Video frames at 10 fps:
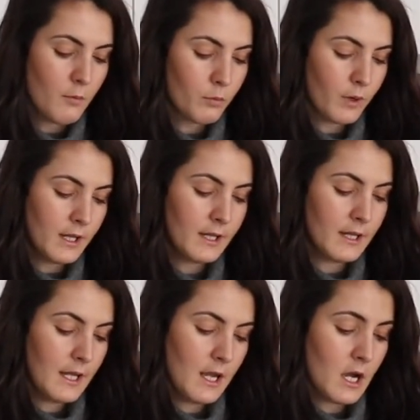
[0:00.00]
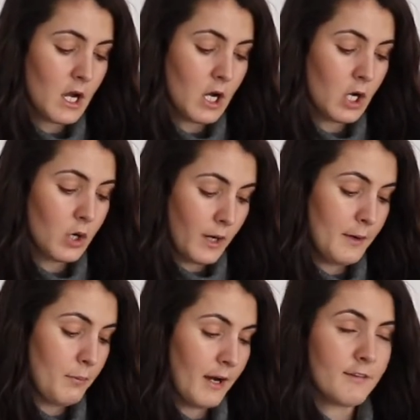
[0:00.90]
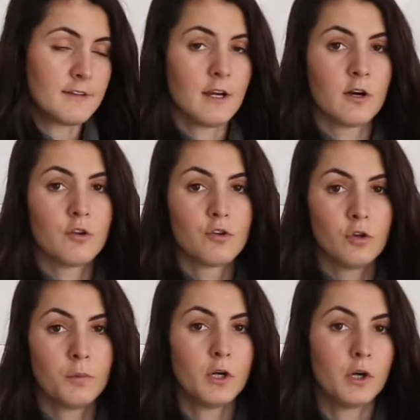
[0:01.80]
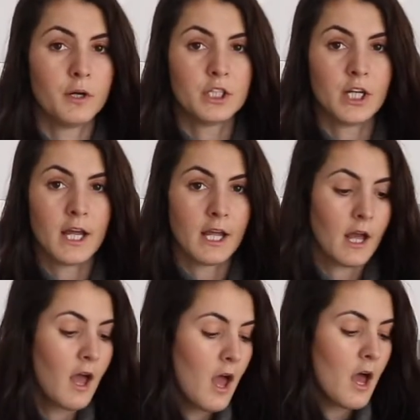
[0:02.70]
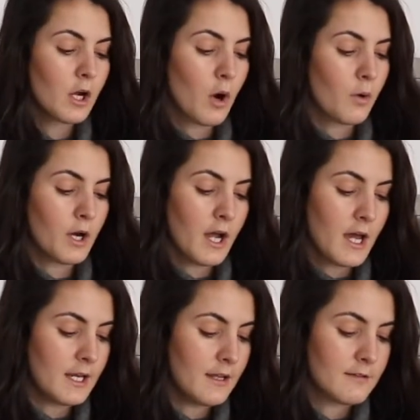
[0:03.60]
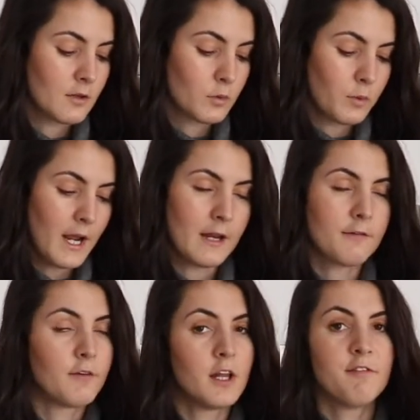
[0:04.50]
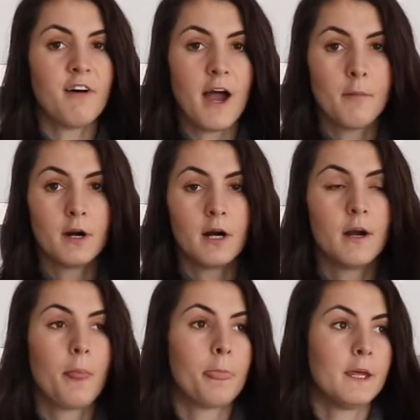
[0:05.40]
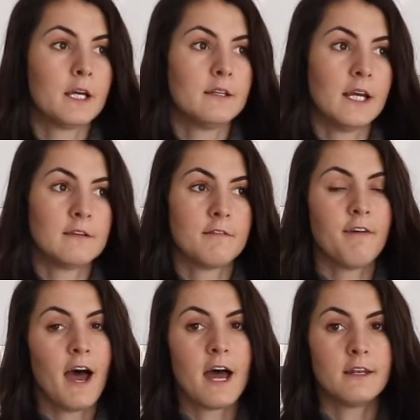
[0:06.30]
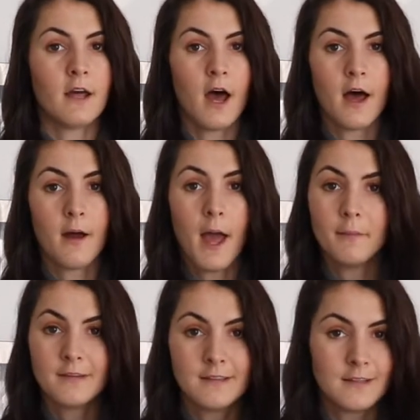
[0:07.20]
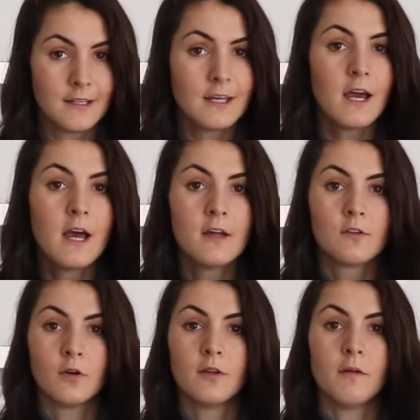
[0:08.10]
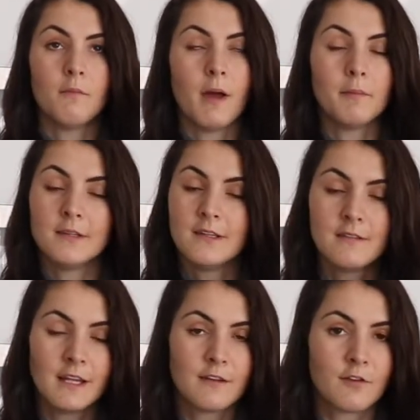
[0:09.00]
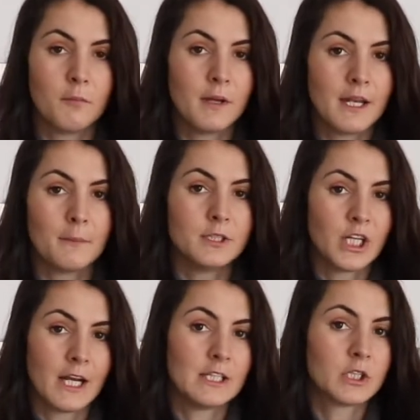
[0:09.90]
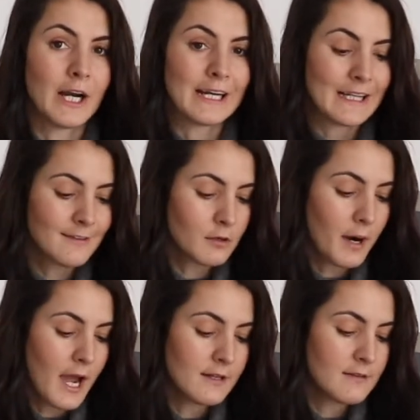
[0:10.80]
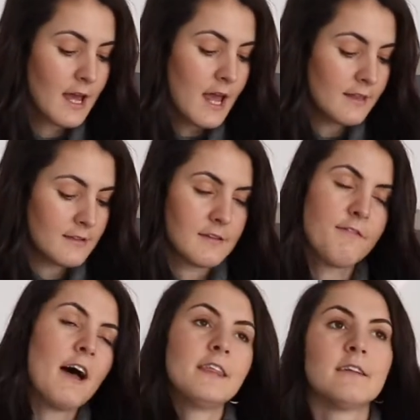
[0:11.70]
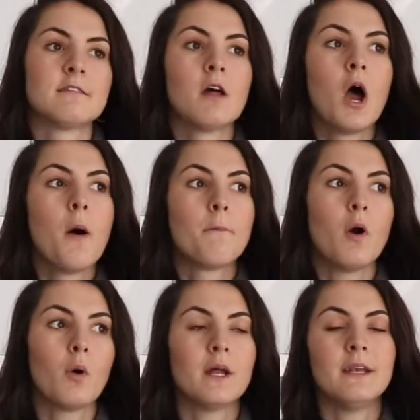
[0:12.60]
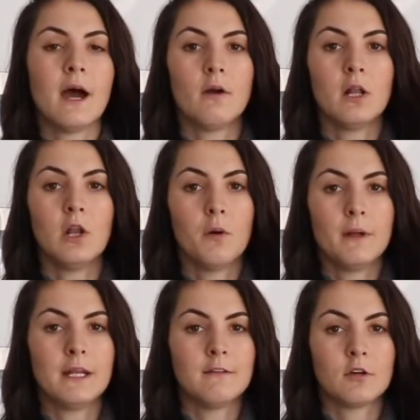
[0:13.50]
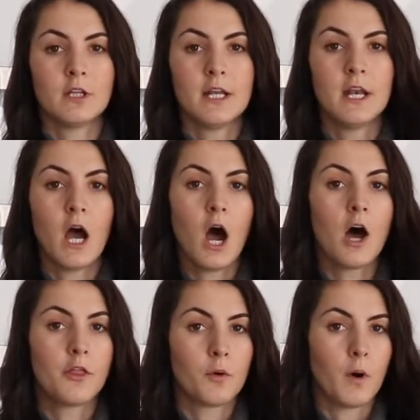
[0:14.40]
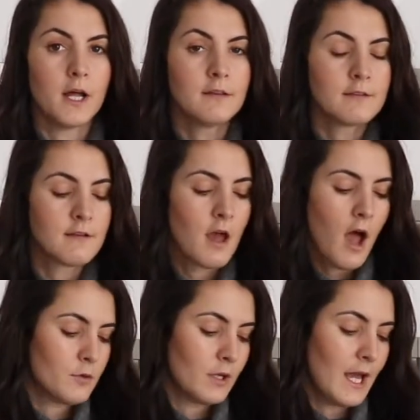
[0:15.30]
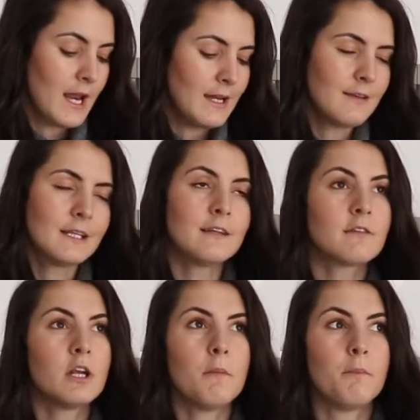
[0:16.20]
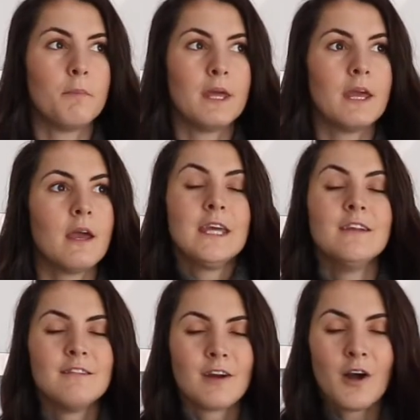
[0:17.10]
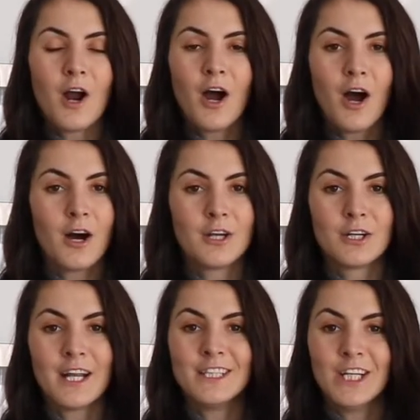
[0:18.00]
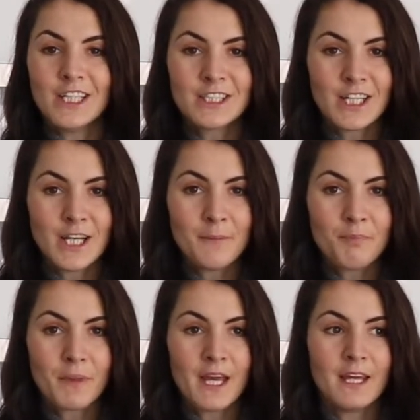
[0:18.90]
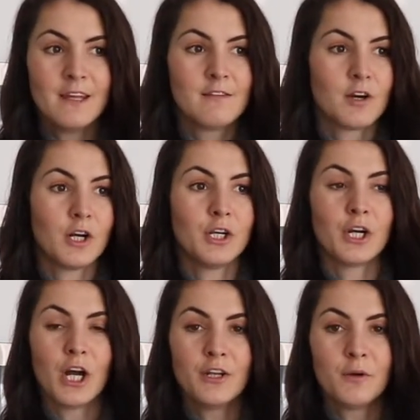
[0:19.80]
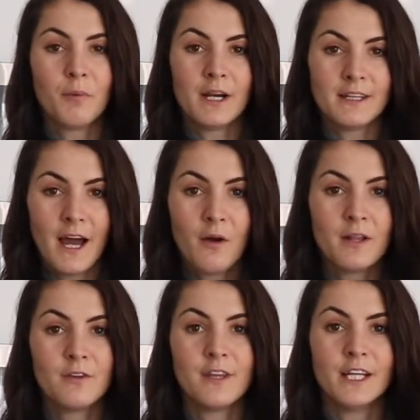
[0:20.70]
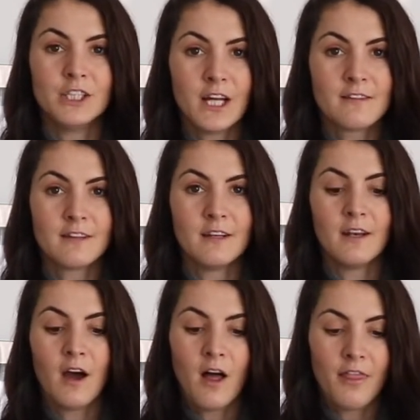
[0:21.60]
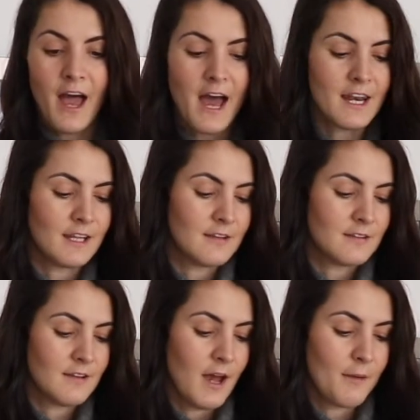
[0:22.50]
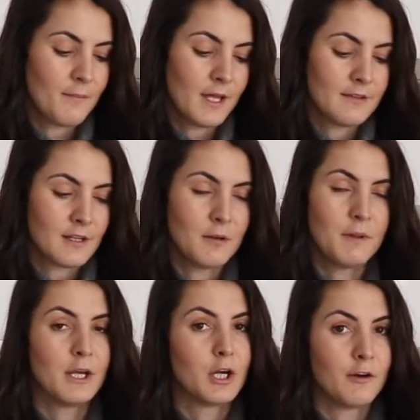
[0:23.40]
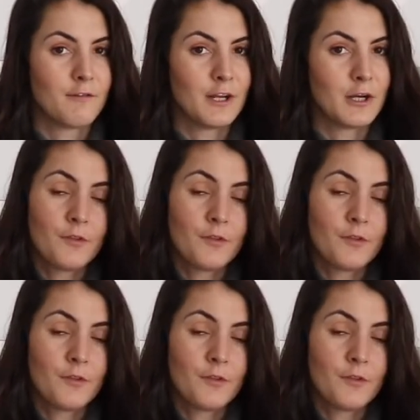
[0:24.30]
Really great breakfast here, super nourishing. Coconut is great, full of fiber. It contains a fat, MCT. So MCT stands for medium chain triglycerides. This is a fat that's broken down a little bit easier than other ones. So again, anything that's gonna be easier on your digestion, easier on your gut to break down and to digest and all that is gonna be good for you.